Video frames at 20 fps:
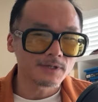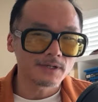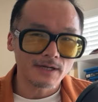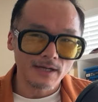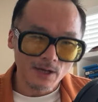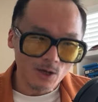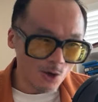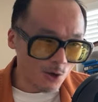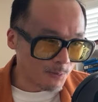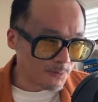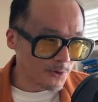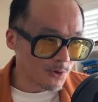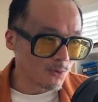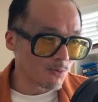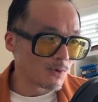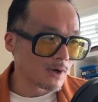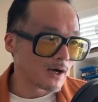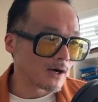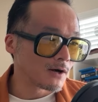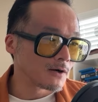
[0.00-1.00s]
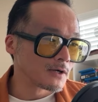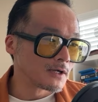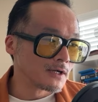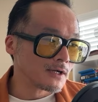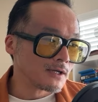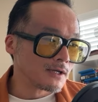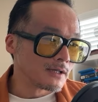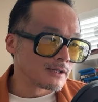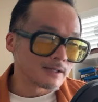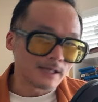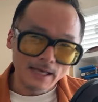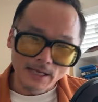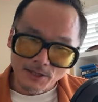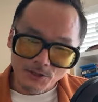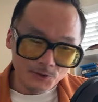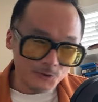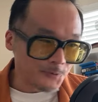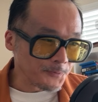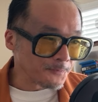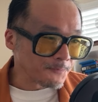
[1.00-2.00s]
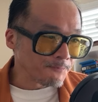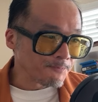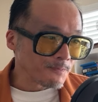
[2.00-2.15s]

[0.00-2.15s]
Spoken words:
and I hope you're well, thank you.